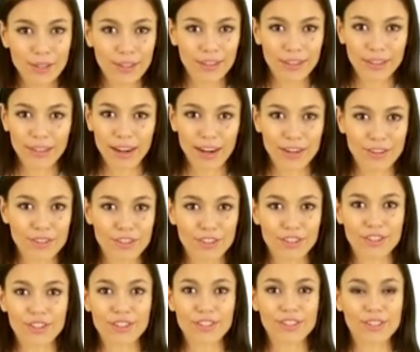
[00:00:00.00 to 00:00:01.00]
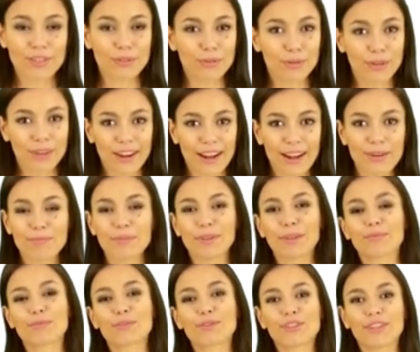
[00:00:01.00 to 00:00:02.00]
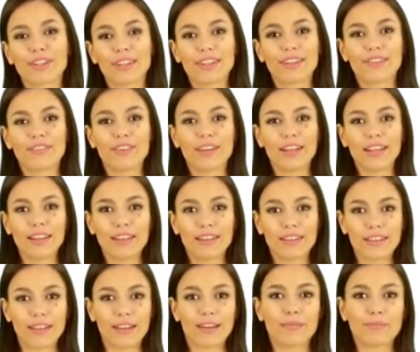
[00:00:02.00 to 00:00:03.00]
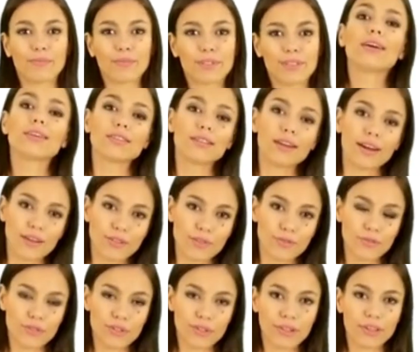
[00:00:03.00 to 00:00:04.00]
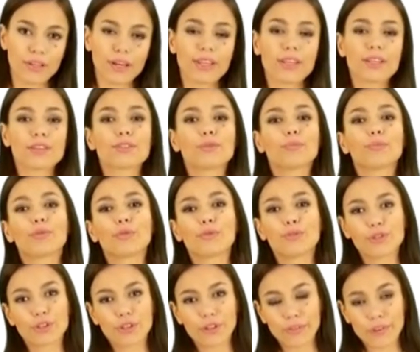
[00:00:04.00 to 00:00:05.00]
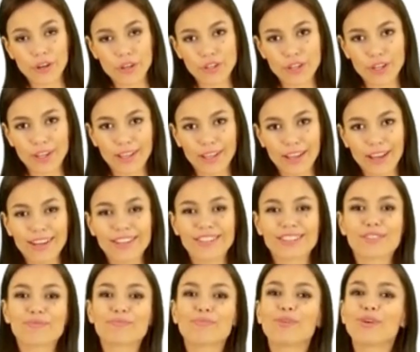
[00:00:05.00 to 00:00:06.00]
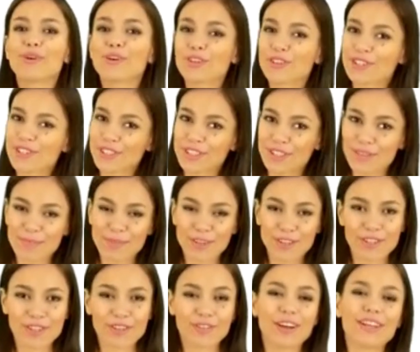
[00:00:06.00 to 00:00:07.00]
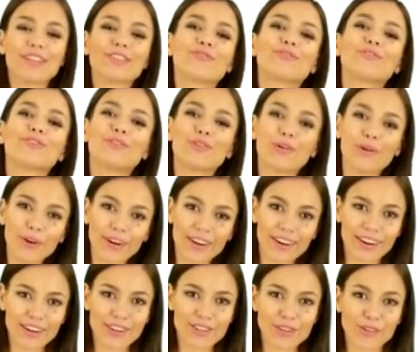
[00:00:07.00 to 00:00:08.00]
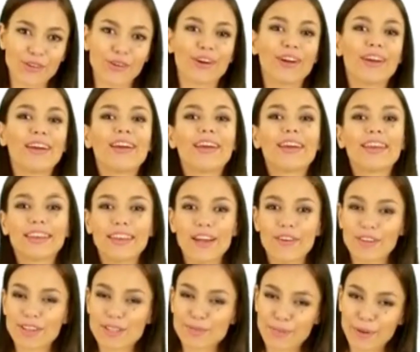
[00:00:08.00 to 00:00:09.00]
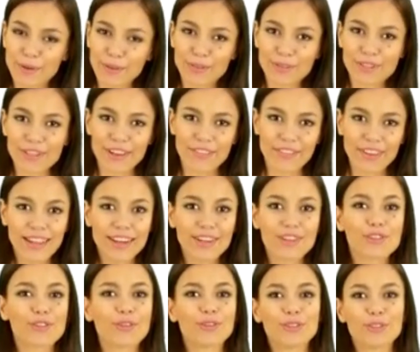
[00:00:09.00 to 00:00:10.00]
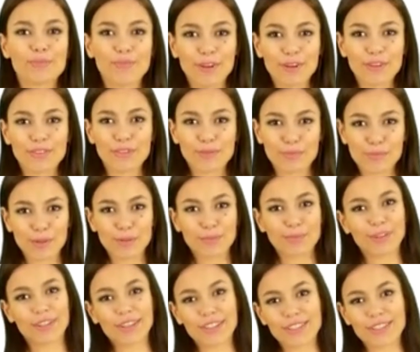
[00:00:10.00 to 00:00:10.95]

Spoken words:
However, it is not as effective as the supplement alpha-lipoic acid. Cataracts. Down syndrome. Thinking problems related to Lyme disease.